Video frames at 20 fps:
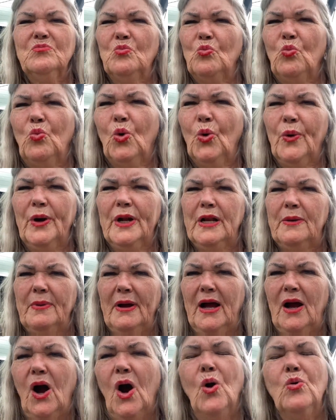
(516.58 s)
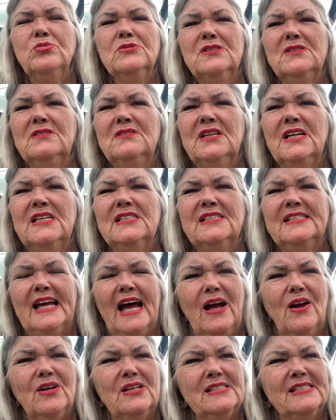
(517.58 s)
worrying about, oh, is
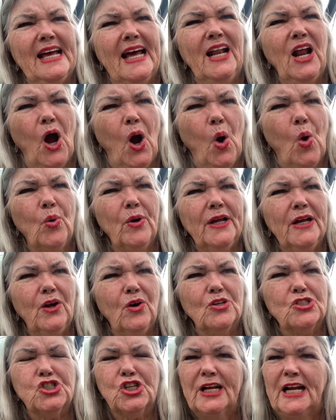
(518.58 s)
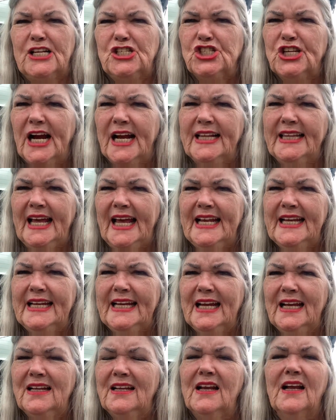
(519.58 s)
that holding, or should I check that
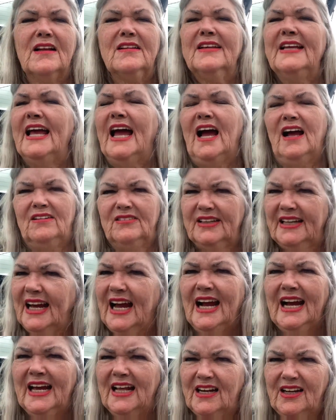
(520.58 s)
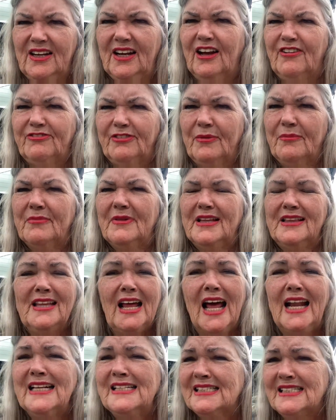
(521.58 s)
again? Yeah, I got enough.
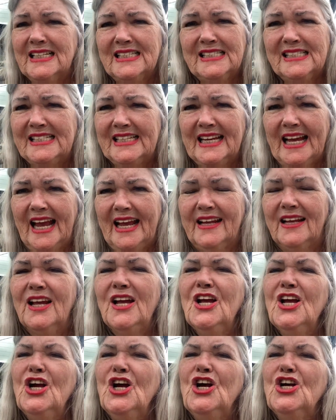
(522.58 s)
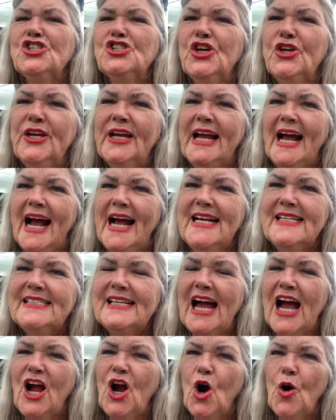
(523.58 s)
Not at 68. So you
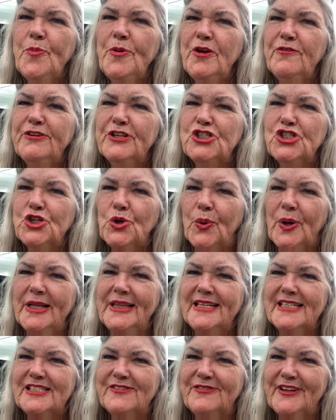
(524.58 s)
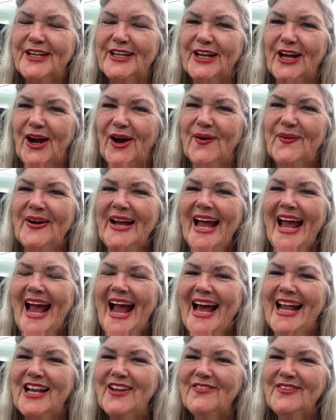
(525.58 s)
guys, I hope you've enjoyed this video,
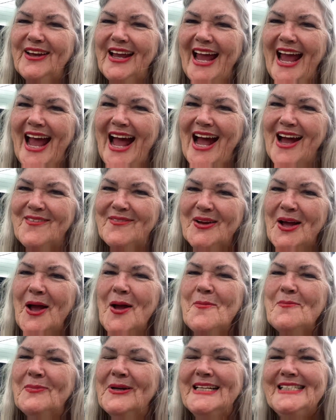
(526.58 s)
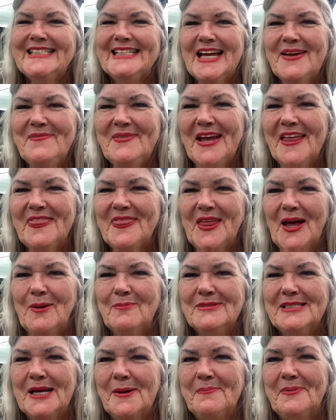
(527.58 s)
and if you have, please give me a
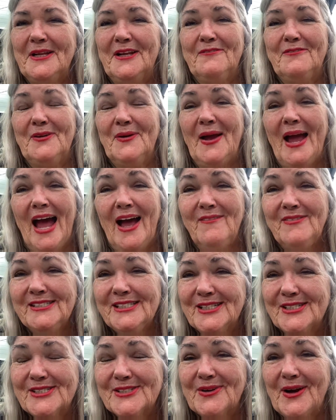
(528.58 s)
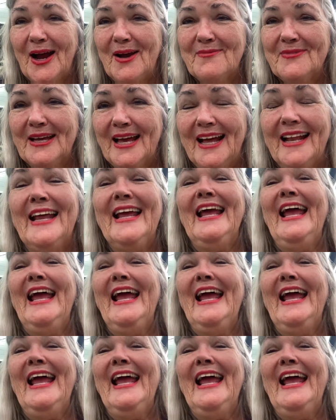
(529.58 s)
thumbs up, and if you haven't subscribed yet,